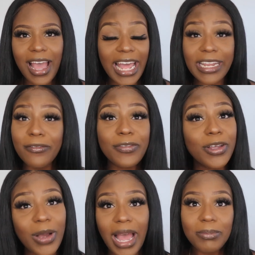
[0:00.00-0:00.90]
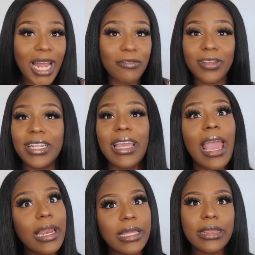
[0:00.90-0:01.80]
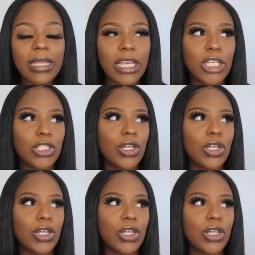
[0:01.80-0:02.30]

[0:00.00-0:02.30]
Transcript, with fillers: I didn't feel, I'm not feeling anything.